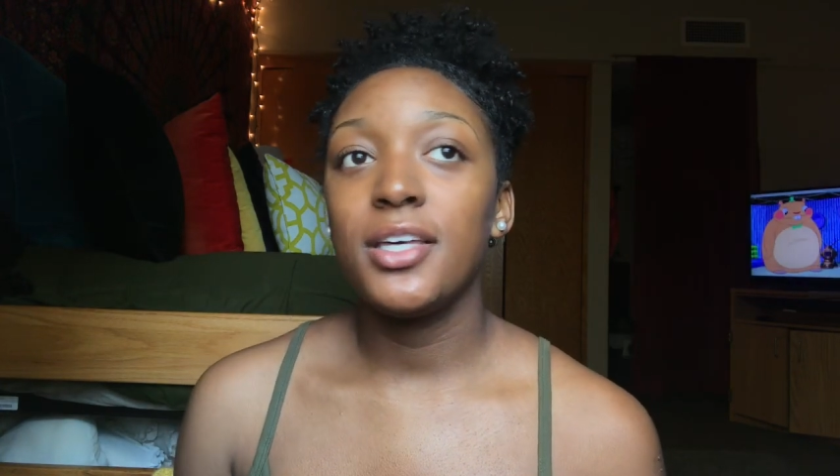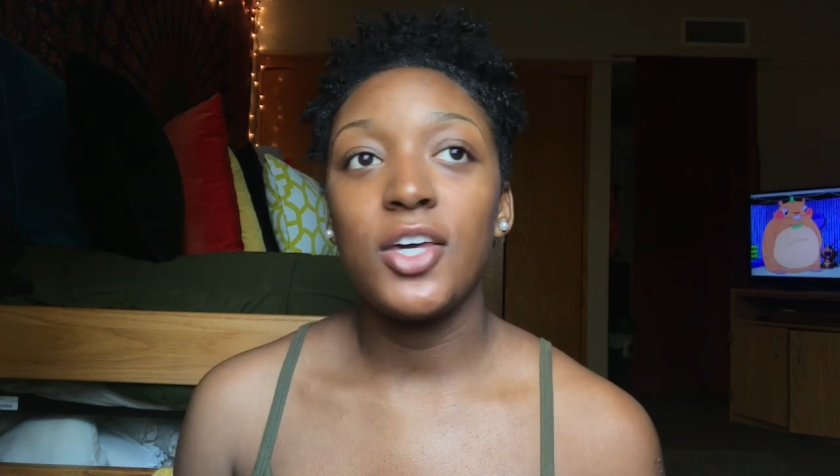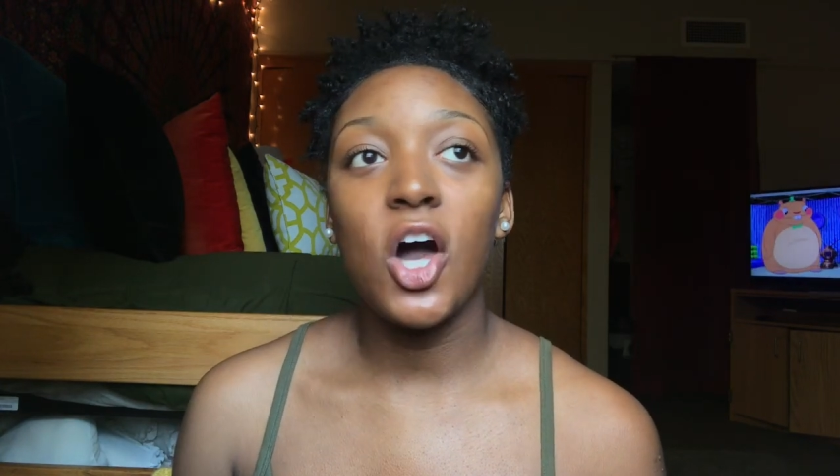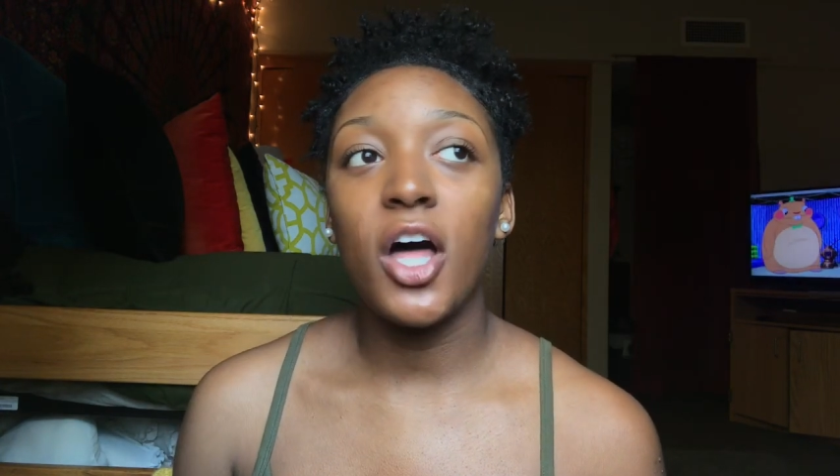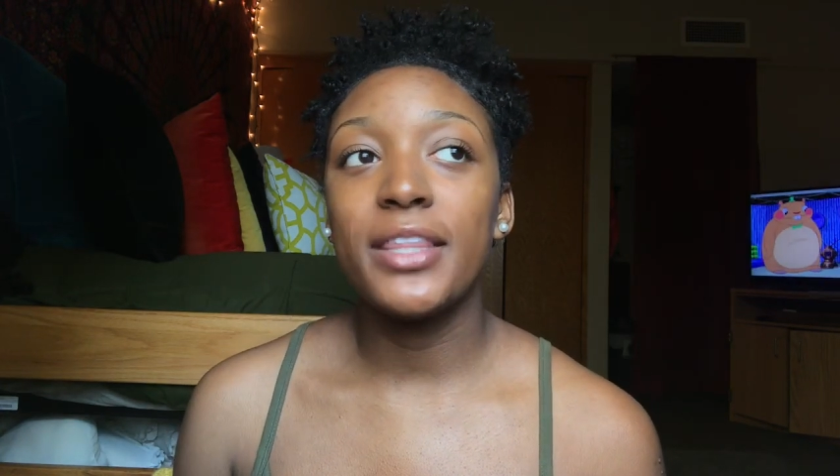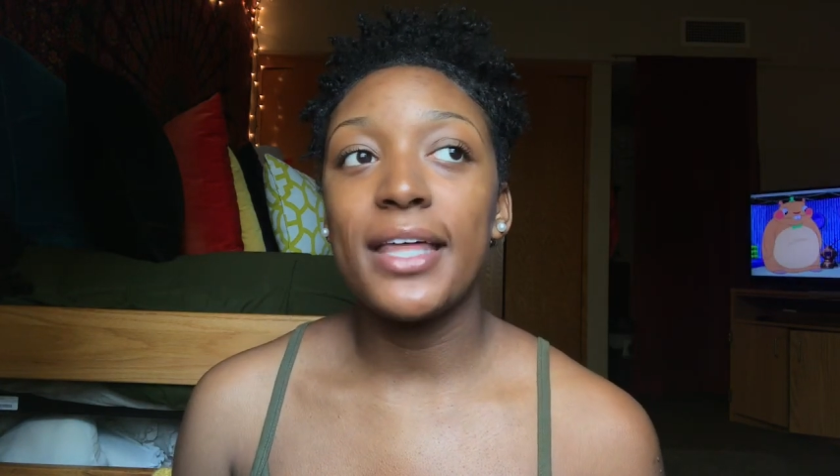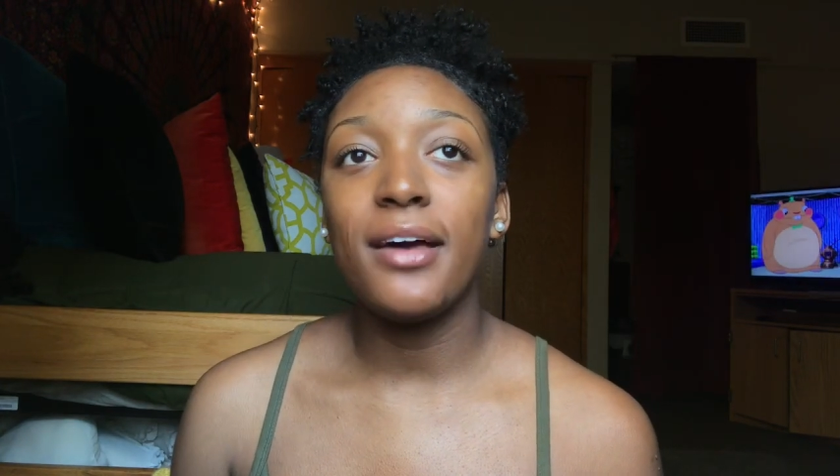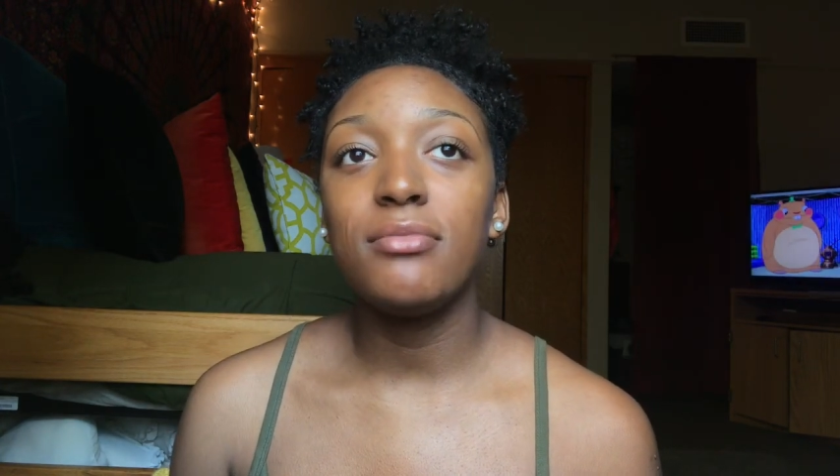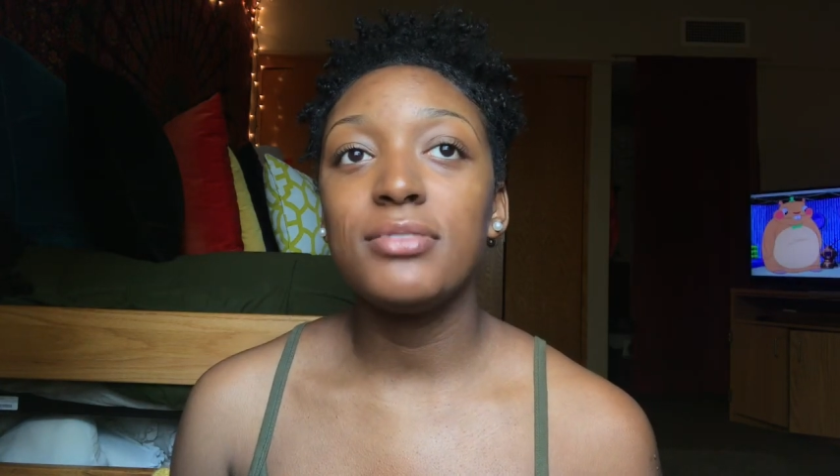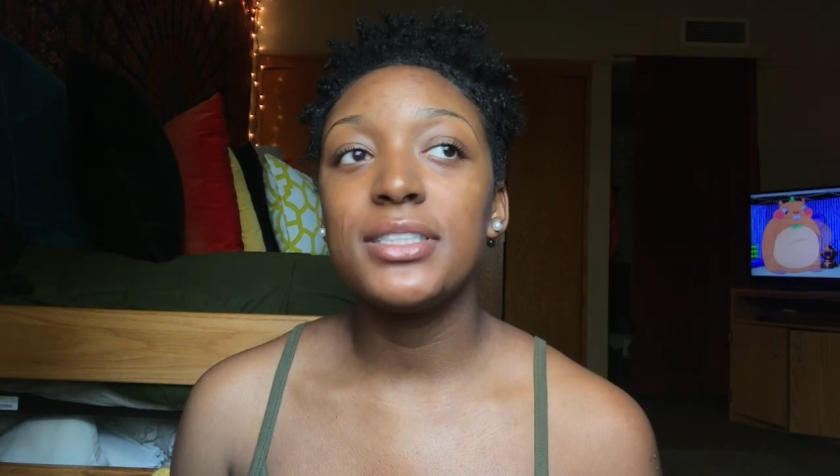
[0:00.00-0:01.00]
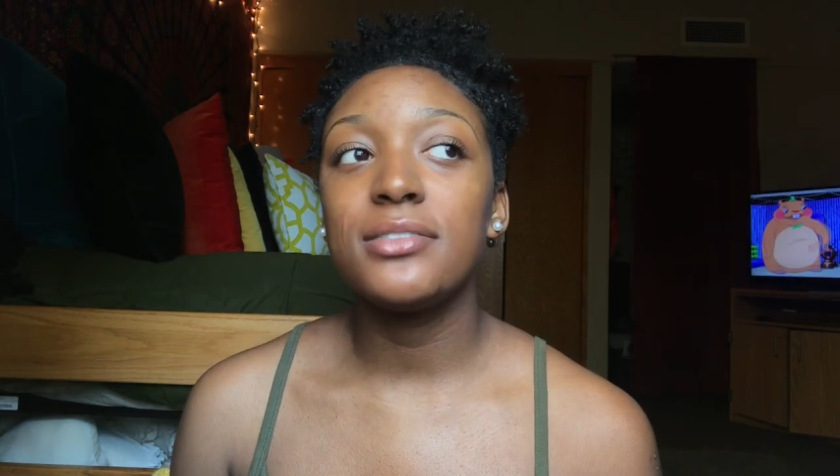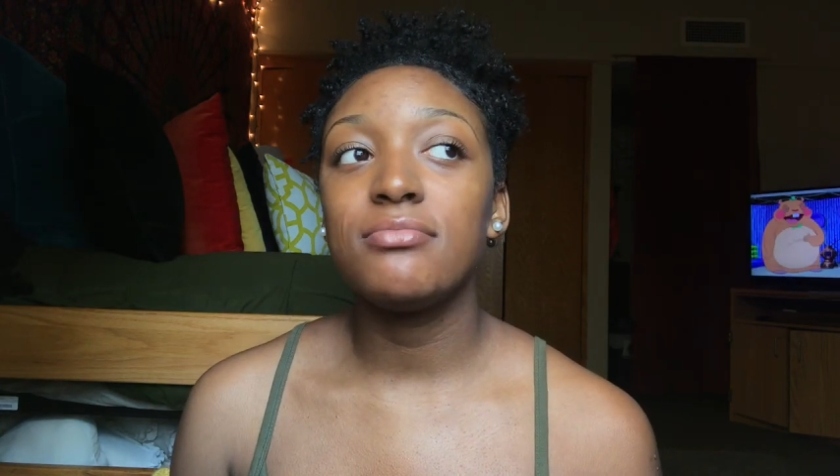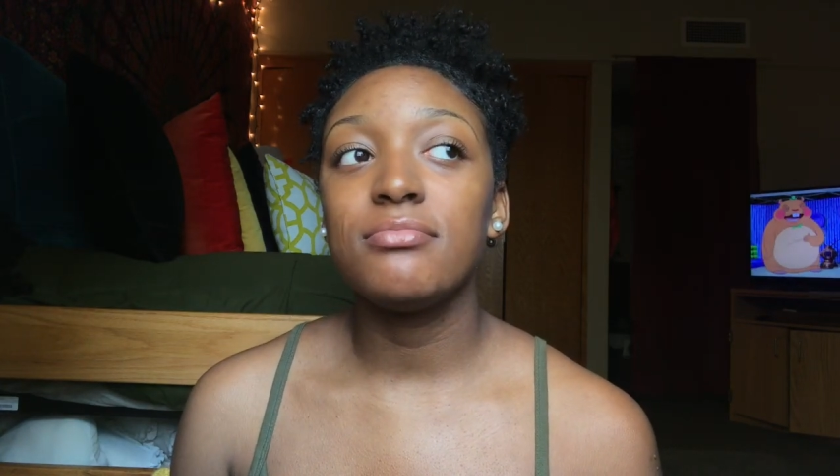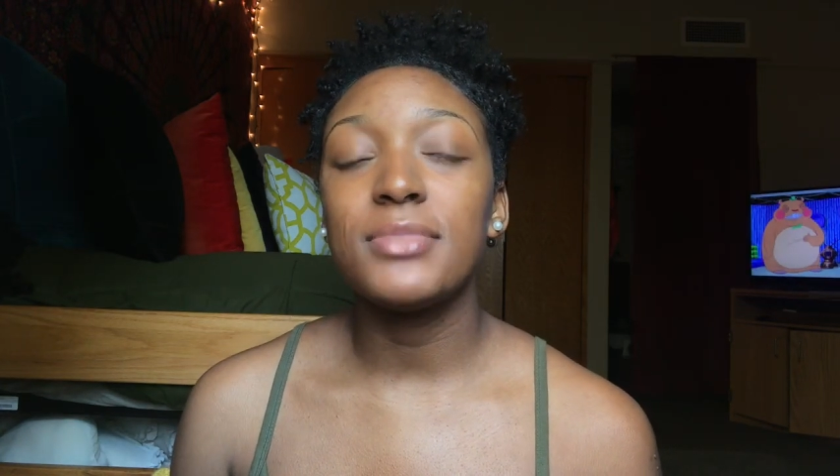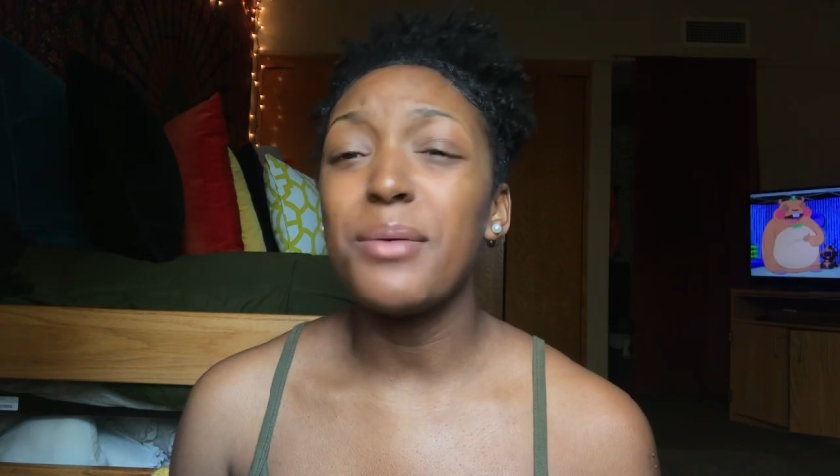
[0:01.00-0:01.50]
y'all, that was
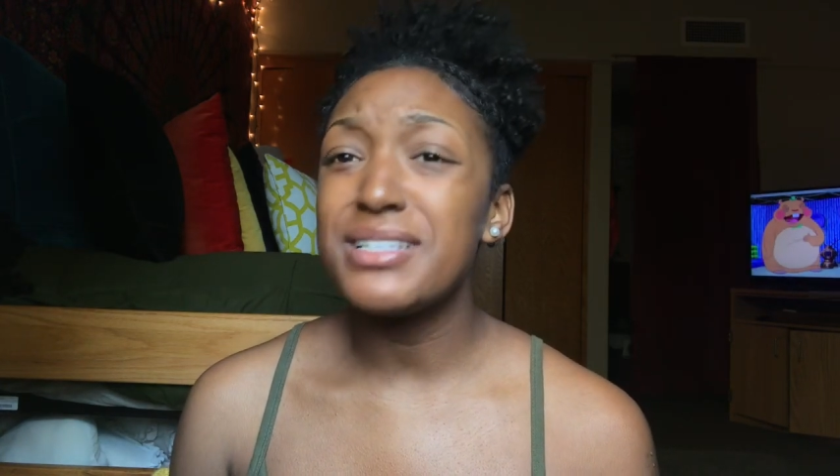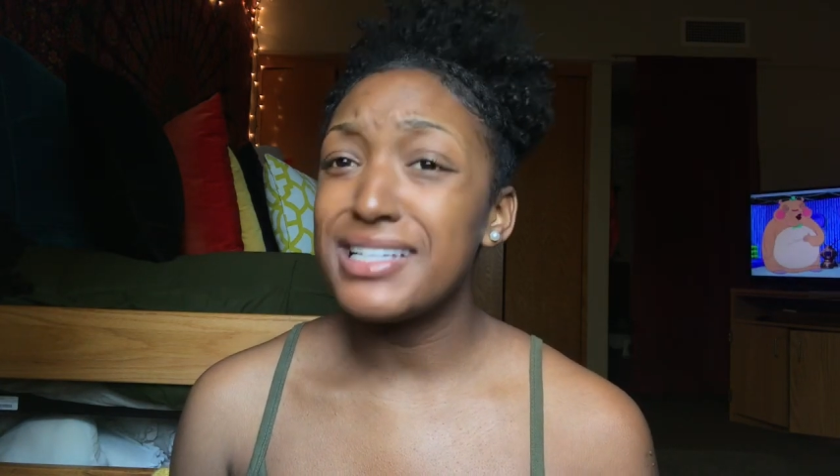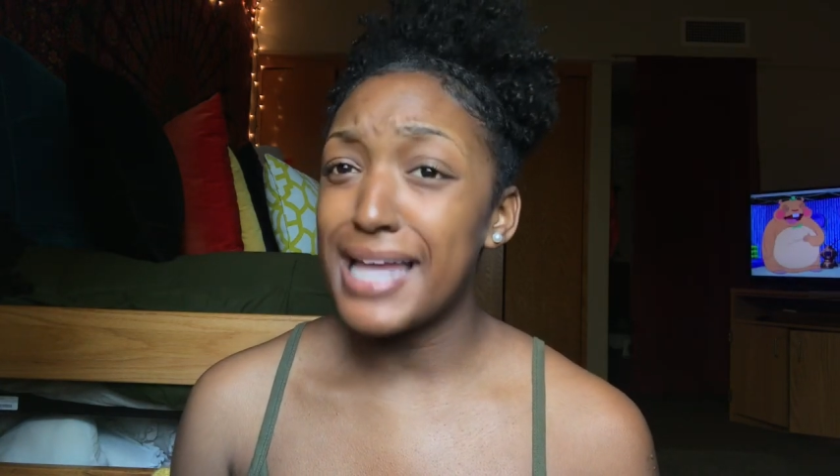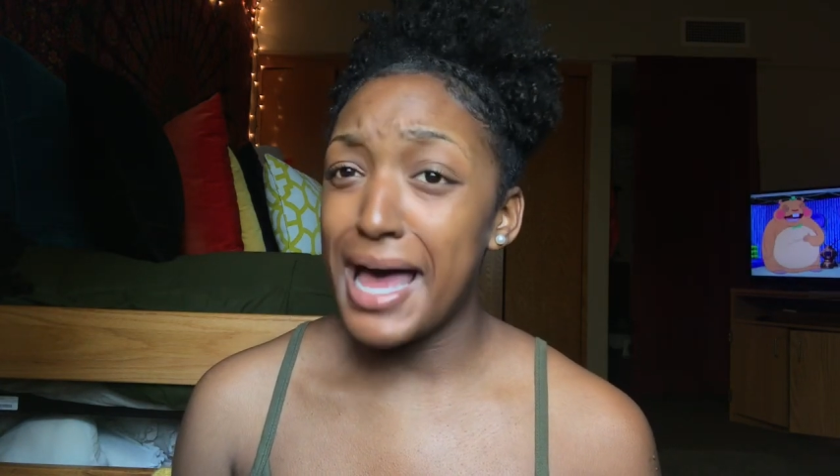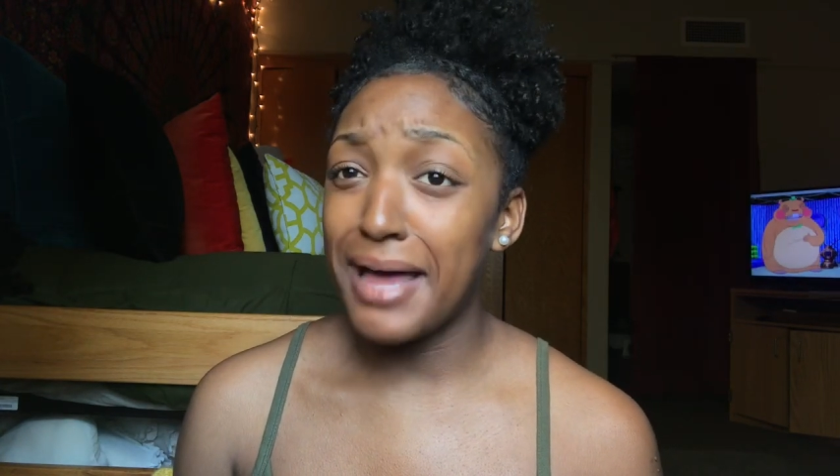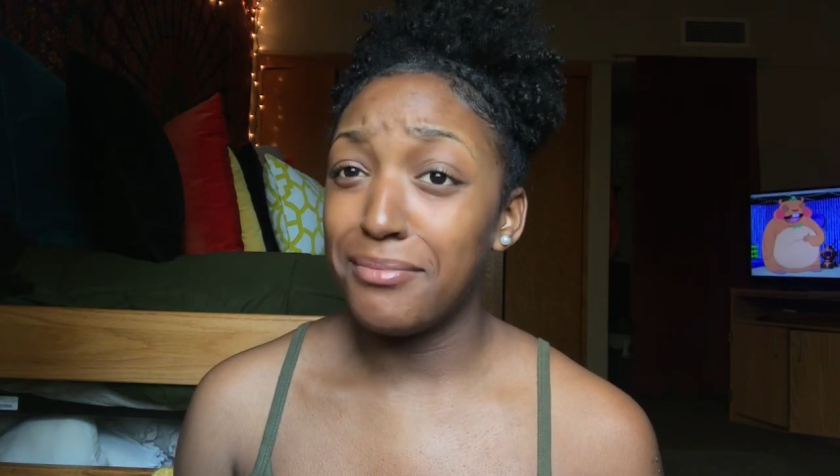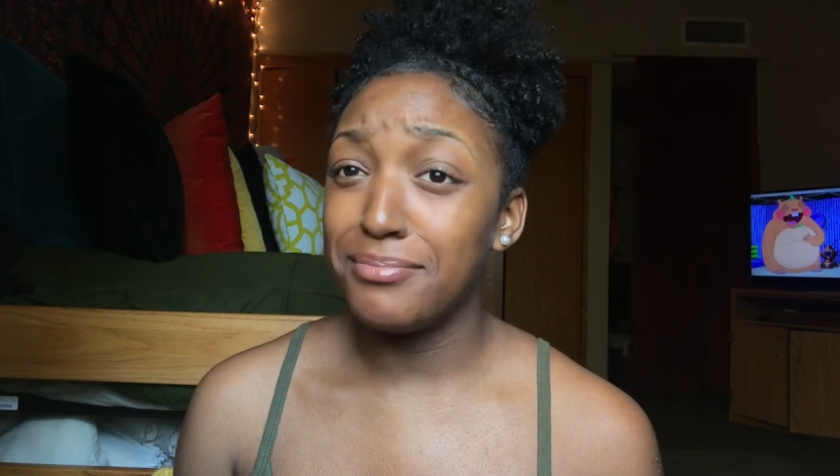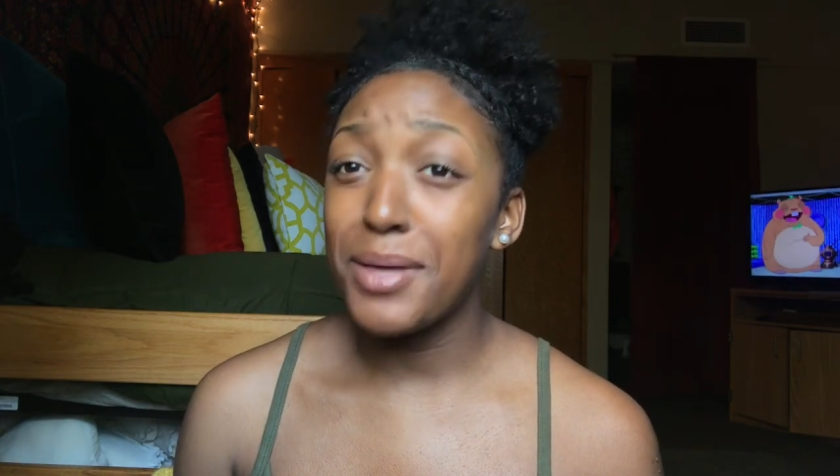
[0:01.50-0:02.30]
a lot.